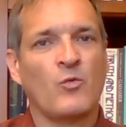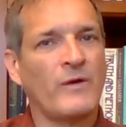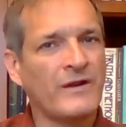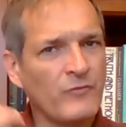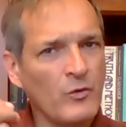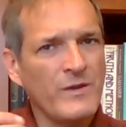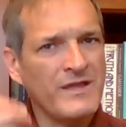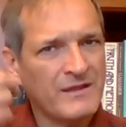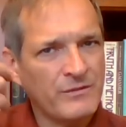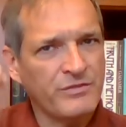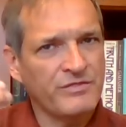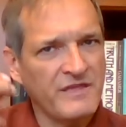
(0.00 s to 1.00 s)
Whatever we
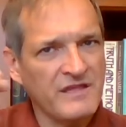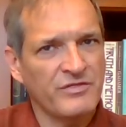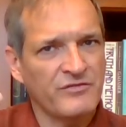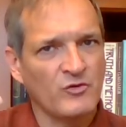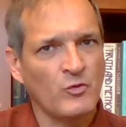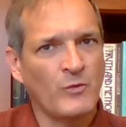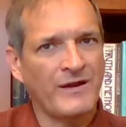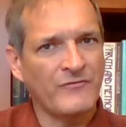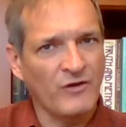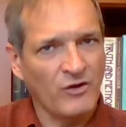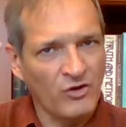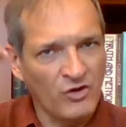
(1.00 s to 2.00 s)
can think through,
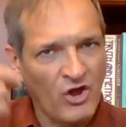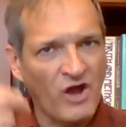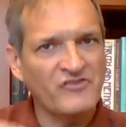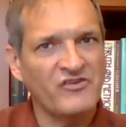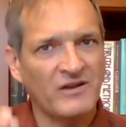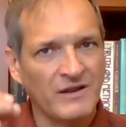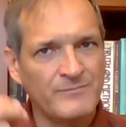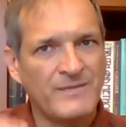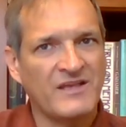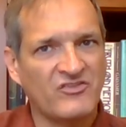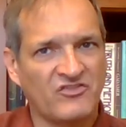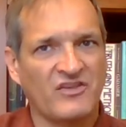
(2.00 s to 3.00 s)
whatever logically
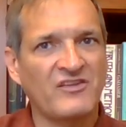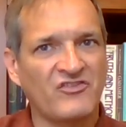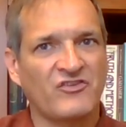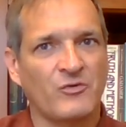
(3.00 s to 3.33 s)
makes sense